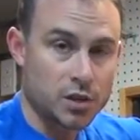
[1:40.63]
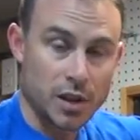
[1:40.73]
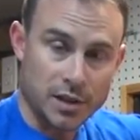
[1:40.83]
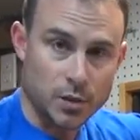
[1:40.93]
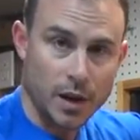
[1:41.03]

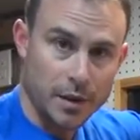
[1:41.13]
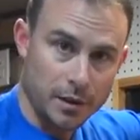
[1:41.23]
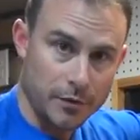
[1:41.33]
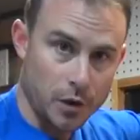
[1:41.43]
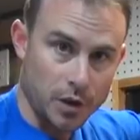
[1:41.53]
So that's what I'm
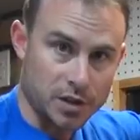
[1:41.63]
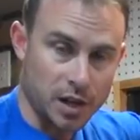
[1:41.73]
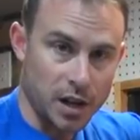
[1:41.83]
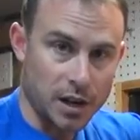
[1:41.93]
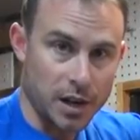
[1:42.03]
gonna focus
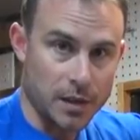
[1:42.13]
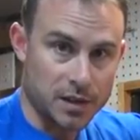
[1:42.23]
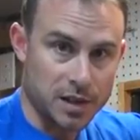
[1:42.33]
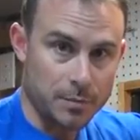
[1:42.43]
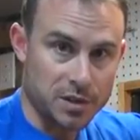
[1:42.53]
on in
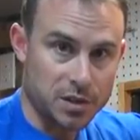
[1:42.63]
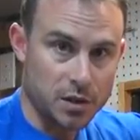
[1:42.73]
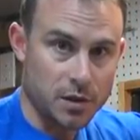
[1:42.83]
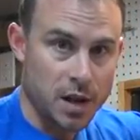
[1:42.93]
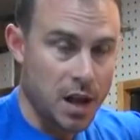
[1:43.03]
this
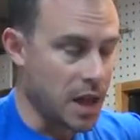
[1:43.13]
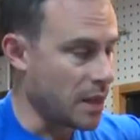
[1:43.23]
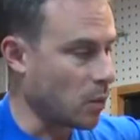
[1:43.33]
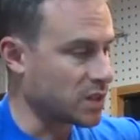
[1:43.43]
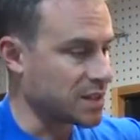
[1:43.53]
episode.
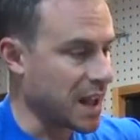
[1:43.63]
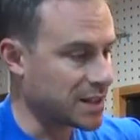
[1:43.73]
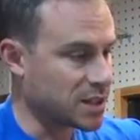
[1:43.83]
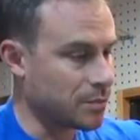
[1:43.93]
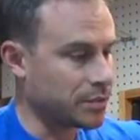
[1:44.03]
And then once
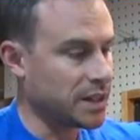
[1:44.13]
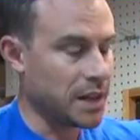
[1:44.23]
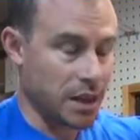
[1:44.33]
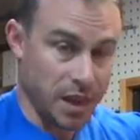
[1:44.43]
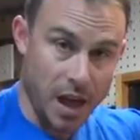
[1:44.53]
that's
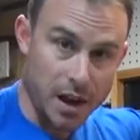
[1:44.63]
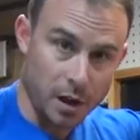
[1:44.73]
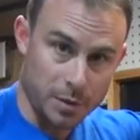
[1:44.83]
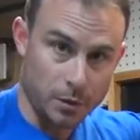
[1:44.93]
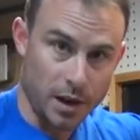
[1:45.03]
complete, then
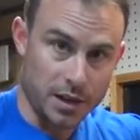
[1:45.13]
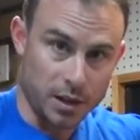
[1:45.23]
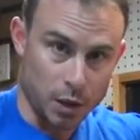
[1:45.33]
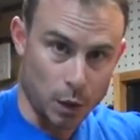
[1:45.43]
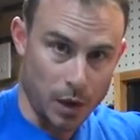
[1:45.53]
I'll be ready
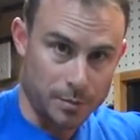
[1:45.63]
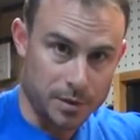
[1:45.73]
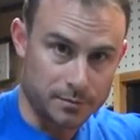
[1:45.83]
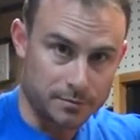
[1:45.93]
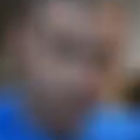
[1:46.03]
to glue up.